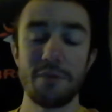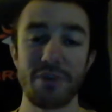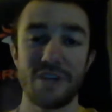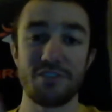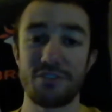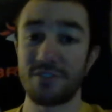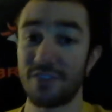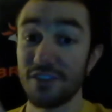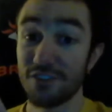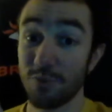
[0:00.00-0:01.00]
because
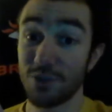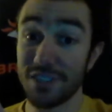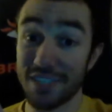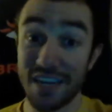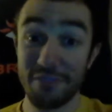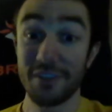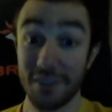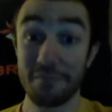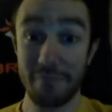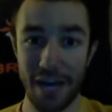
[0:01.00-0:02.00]
this would
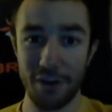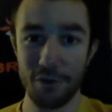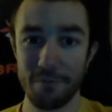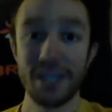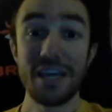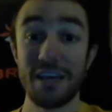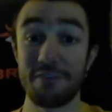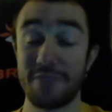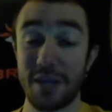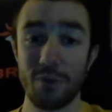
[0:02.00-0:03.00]
definitely matter
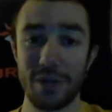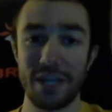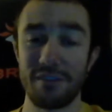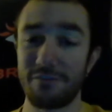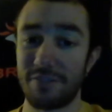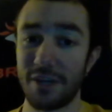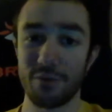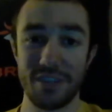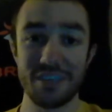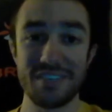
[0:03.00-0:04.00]
if they were
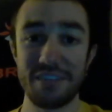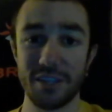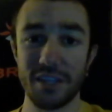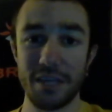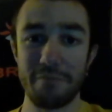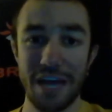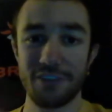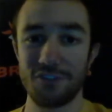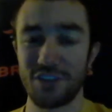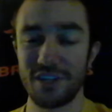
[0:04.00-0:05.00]
this evenly matched.